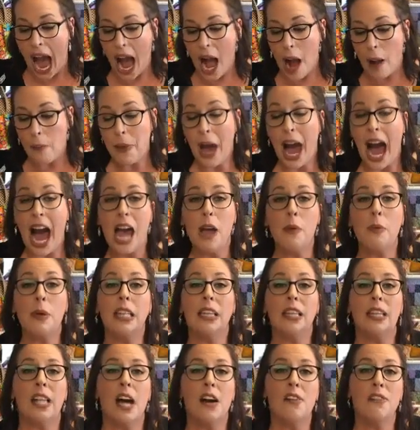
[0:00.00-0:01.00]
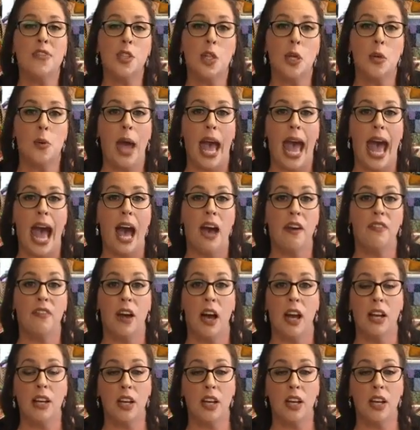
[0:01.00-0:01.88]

Um, I would love to have